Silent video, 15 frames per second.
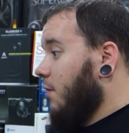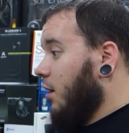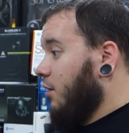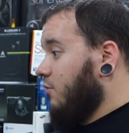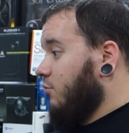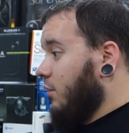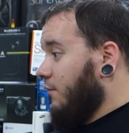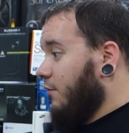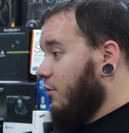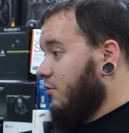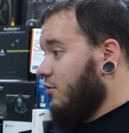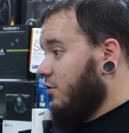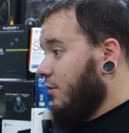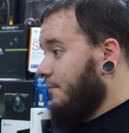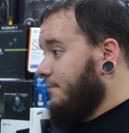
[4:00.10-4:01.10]
August
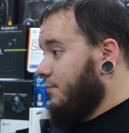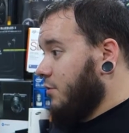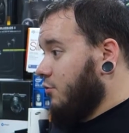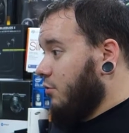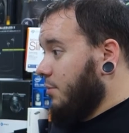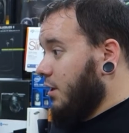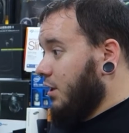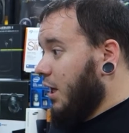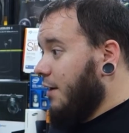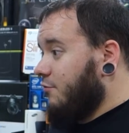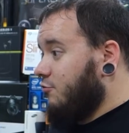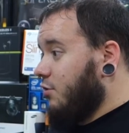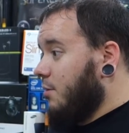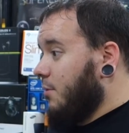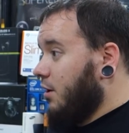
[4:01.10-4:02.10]
21st, there will be a live
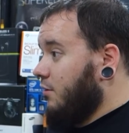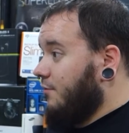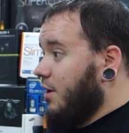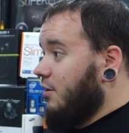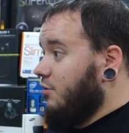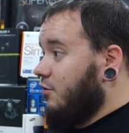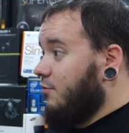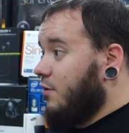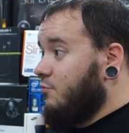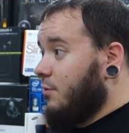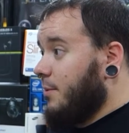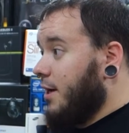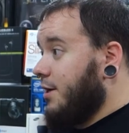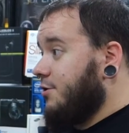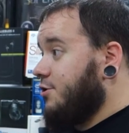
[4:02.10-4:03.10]
stream on the Intel's Facebook
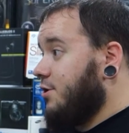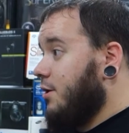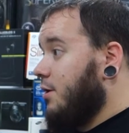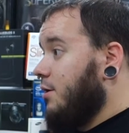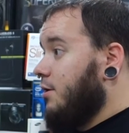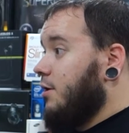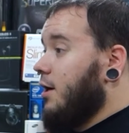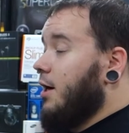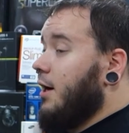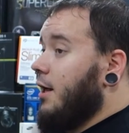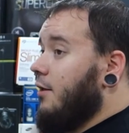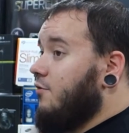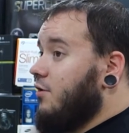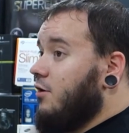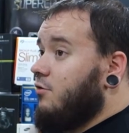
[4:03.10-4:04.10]
page.
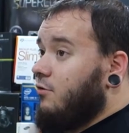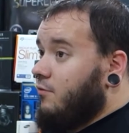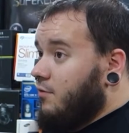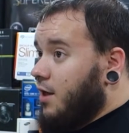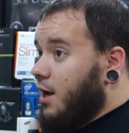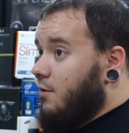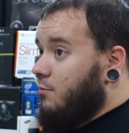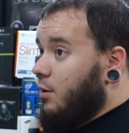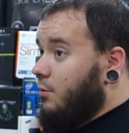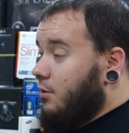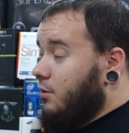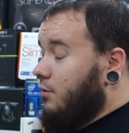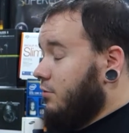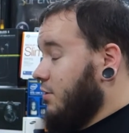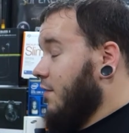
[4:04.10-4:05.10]
Stay tuned for that. We
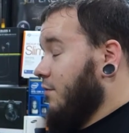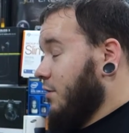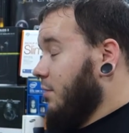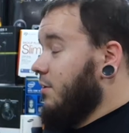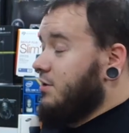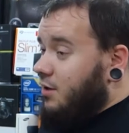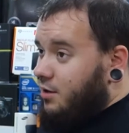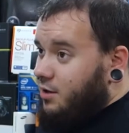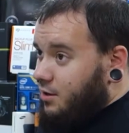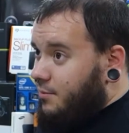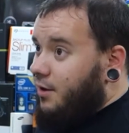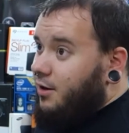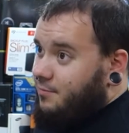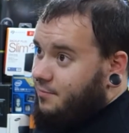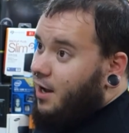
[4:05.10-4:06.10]
will definitely be talking
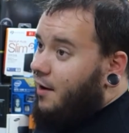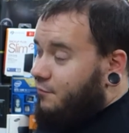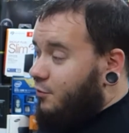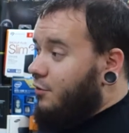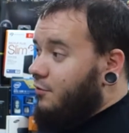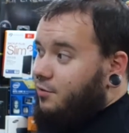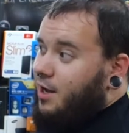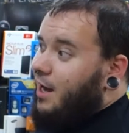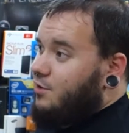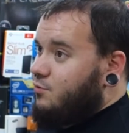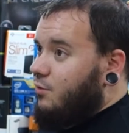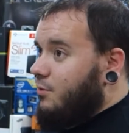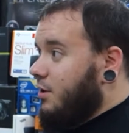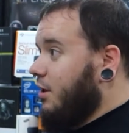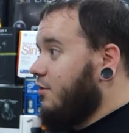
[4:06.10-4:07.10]
about it after the
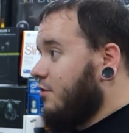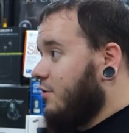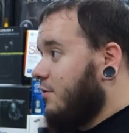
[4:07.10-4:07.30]
actual release.